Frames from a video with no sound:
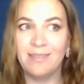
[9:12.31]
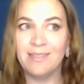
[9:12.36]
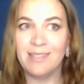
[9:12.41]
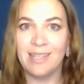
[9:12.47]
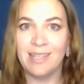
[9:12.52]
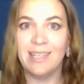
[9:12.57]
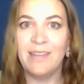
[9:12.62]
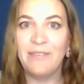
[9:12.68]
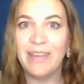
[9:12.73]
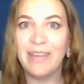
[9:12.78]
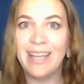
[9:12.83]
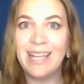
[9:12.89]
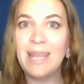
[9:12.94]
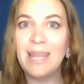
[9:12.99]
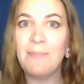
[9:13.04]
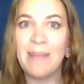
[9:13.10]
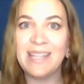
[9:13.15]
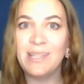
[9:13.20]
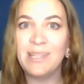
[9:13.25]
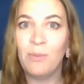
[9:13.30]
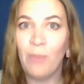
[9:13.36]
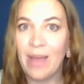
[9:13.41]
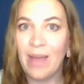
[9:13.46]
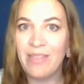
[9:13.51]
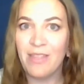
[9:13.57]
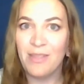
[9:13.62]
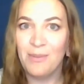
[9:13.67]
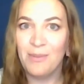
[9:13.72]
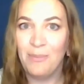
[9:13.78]
significantly better
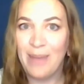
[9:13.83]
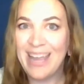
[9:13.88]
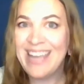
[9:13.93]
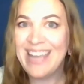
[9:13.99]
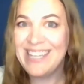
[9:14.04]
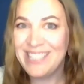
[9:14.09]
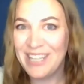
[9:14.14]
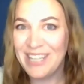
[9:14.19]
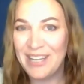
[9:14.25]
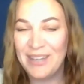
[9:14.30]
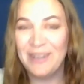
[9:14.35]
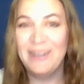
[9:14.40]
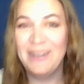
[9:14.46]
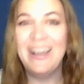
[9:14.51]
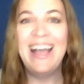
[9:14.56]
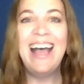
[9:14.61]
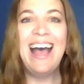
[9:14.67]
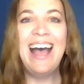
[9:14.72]
weather than we do.